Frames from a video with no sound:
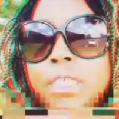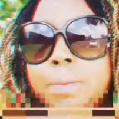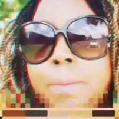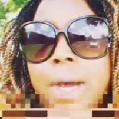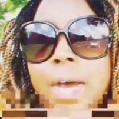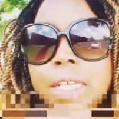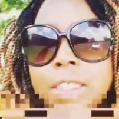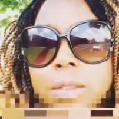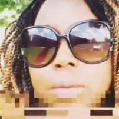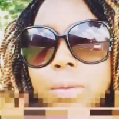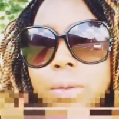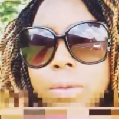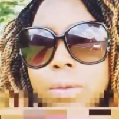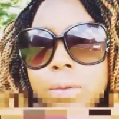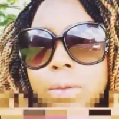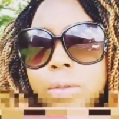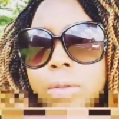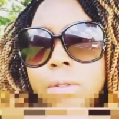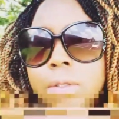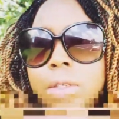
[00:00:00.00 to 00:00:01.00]
as possible,
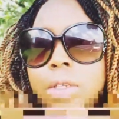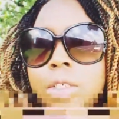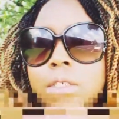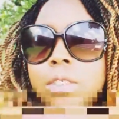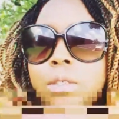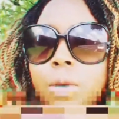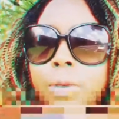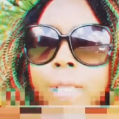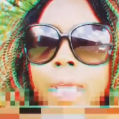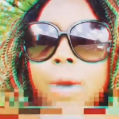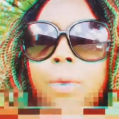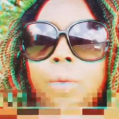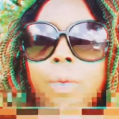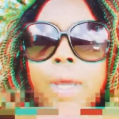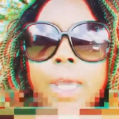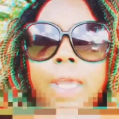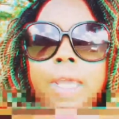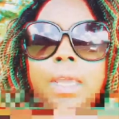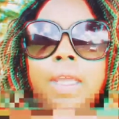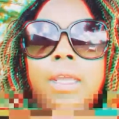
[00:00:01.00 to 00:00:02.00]
so that
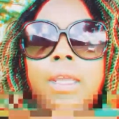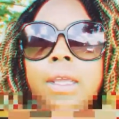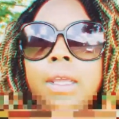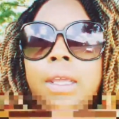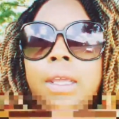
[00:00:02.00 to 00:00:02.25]
way